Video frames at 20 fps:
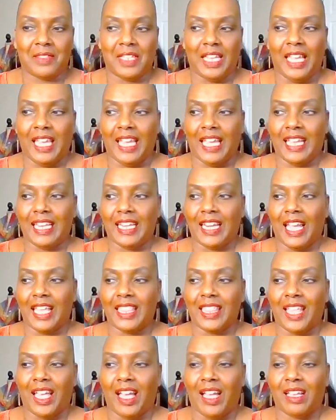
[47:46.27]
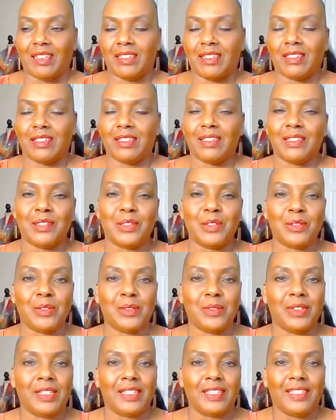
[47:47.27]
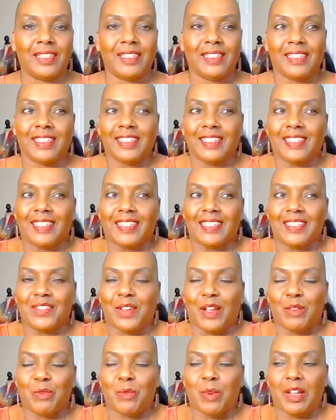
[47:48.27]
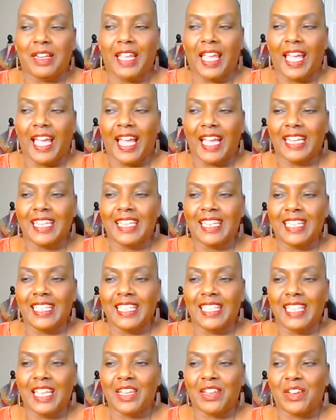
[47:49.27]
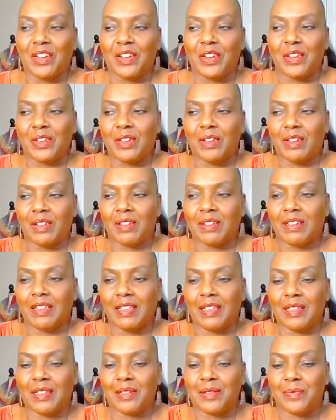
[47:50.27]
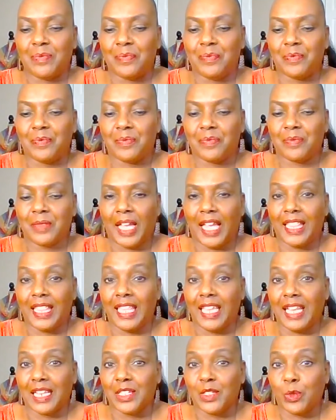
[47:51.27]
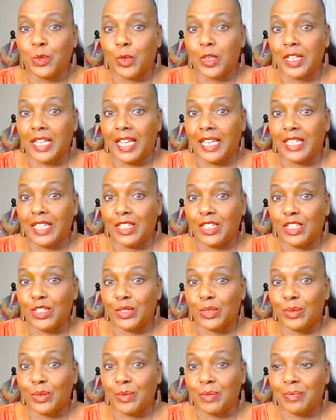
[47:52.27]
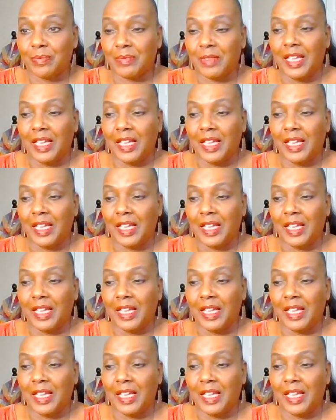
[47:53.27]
And I thought, oh, do I want to add it in there? I think I sort of kind of do.